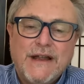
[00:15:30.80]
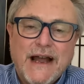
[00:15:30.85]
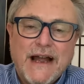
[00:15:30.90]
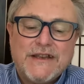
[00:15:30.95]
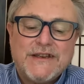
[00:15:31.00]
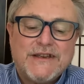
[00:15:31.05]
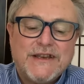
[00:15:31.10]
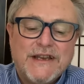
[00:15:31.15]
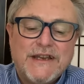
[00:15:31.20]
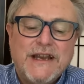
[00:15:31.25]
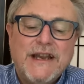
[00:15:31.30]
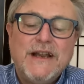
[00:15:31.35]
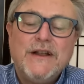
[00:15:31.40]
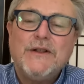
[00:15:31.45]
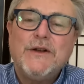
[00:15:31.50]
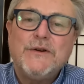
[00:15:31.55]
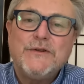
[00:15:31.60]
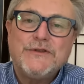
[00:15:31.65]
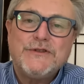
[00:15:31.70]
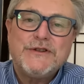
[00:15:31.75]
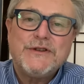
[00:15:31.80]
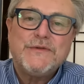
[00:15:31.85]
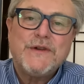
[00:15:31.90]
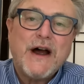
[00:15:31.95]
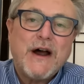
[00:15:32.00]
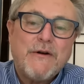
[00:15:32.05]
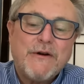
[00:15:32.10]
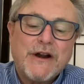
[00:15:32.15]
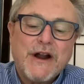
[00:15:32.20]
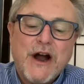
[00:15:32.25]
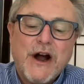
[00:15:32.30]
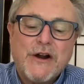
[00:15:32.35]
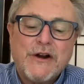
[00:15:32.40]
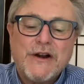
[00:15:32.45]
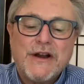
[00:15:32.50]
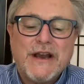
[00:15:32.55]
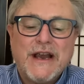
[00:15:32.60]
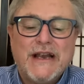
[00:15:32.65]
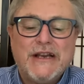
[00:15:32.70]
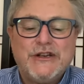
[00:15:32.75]
That's the telos of our
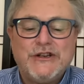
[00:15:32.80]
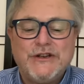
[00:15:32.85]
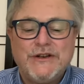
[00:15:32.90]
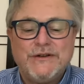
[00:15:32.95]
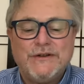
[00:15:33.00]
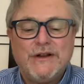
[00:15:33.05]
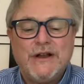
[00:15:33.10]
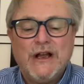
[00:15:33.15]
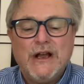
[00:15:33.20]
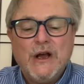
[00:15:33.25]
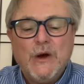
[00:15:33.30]
congregation.